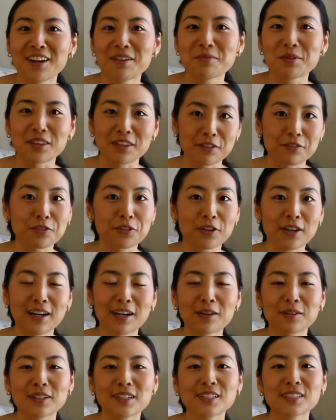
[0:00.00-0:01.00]
within 4
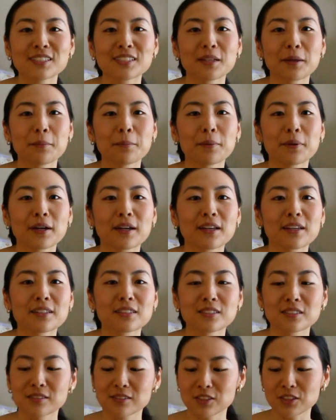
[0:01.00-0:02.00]
hours, but
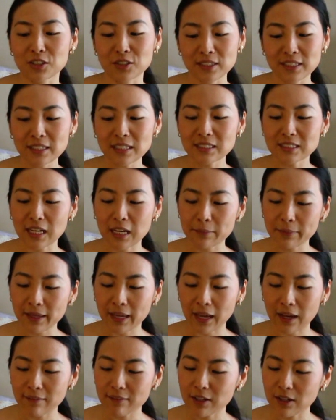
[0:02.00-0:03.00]
during the time I
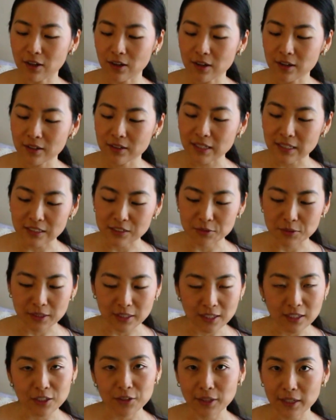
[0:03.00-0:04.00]
have it on, it's
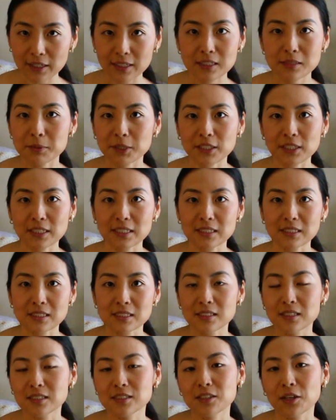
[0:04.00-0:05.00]
really a great
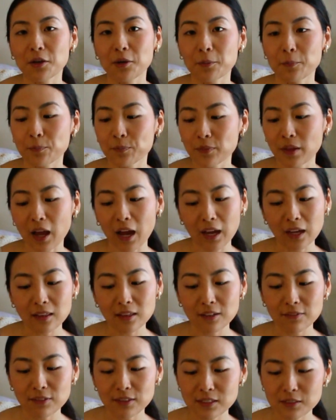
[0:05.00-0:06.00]
experience. So I
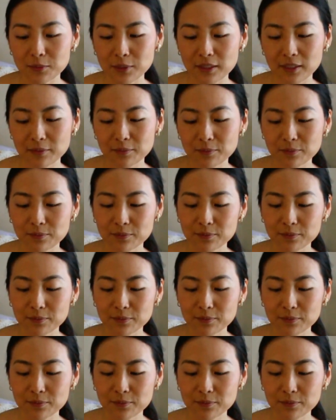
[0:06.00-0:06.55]
love this one.